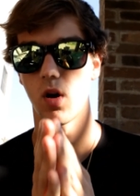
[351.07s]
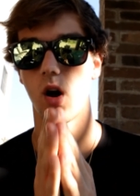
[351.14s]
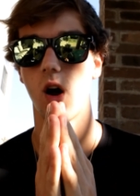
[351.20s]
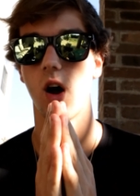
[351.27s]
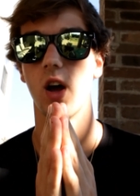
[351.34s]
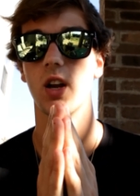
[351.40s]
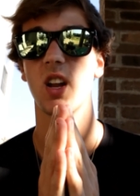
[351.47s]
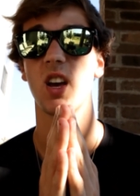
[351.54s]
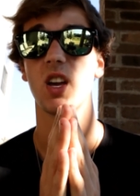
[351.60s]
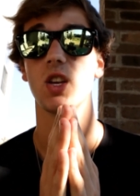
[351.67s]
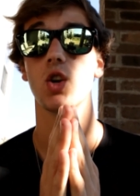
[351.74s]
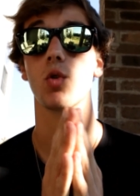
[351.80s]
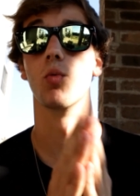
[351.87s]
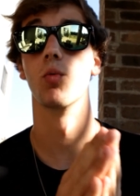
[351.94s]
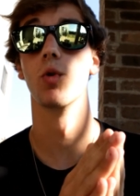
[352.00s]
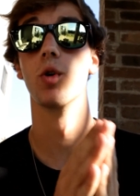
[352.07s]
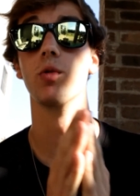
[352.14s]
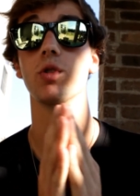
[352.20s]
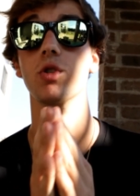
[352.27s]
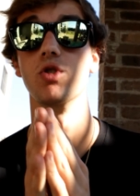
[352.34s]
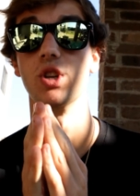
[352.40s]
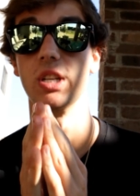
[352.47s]
on your
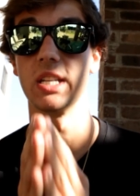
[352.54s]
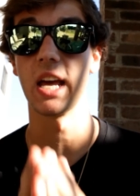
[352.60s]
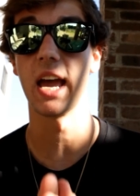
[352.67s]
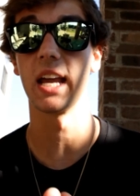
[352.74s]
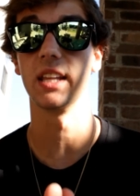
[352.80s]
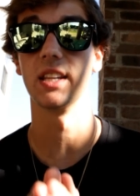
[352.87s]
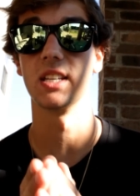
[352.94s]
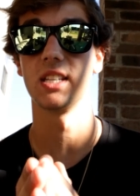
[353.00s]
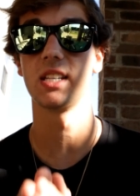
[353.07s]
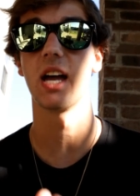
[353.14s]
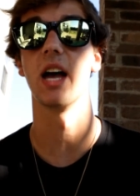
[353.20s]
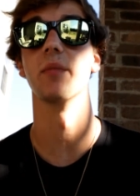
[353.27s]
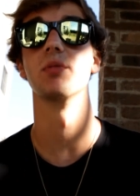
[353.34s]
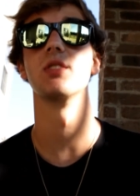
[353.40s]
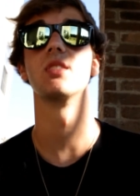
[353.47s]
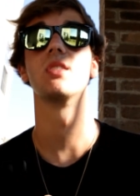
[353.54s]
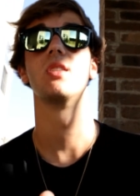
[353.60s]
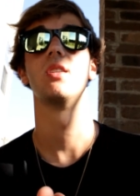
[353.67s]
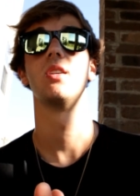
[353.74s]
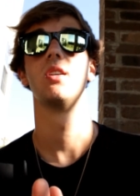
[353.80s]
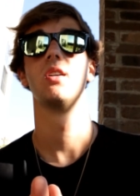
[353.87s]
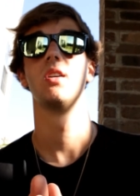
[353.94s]
route you should take in the steps.
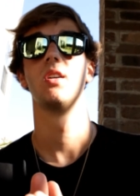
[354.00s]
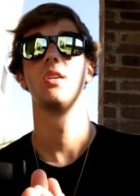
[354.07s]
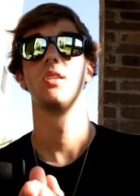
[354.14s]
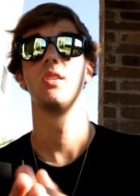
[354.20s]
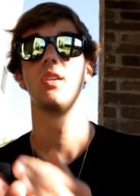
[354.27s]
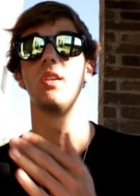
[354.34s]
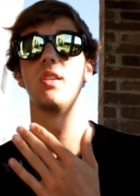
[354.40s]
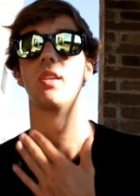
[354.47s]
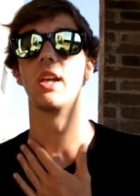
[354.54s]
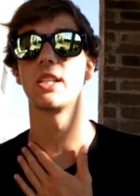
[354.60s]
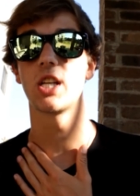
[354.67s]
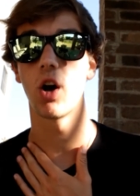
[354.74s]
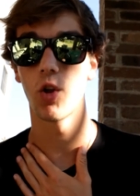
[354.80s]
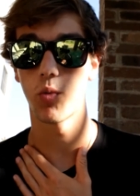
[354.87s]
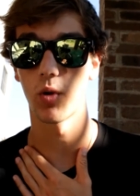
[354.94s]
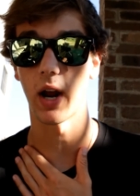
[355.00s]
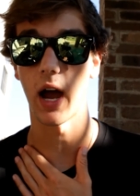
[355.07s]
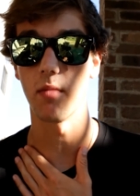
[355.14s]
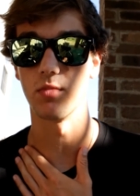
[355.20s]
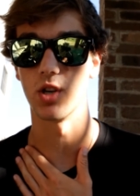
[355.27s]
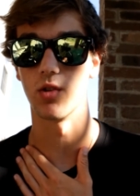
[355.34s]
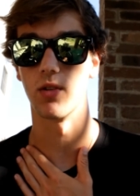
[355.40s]
Let's go with what
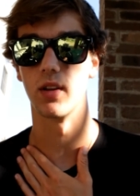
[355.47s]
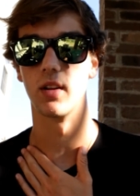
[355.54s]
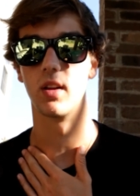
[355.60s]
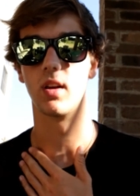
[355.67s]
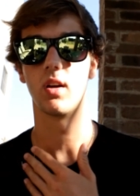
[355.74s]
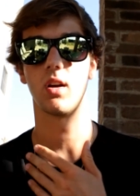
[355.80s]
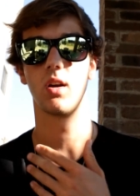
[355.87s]
I'm doing.